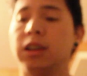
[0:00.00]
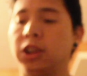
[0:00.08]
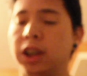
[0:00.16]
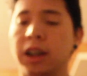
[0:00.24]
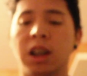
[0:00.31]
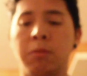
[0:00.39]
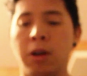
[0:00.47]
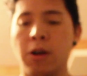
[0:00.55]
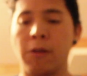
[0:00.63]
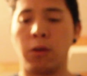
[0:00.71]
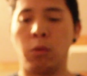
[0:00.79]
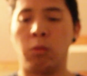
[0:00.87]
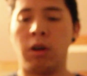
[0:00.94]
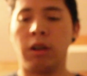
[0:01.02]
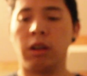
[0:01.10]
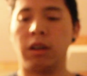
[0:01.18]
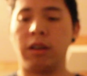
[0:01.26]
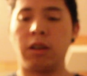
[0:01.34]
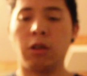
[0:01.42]
Check them out if you
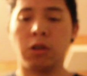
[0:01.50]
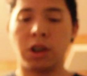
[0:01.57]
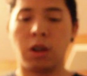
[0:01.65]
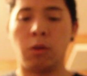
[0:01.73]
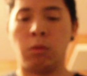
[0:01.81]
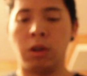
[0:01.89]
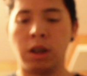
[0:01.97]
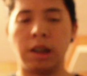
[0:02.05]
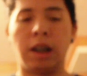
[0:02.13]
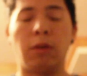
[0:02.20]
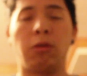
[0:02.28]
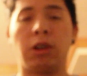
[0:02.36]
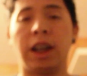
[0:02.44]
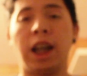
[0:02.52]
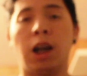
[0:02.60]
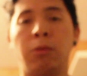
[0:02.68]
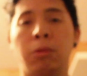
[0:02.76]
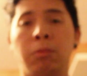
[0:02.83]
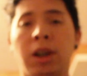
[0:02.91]
want. Those are the ones that really
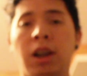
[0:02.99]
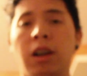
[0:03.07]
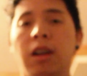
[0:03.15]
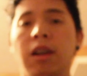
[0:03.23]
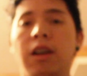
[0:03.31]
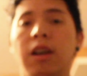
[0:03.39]
helped me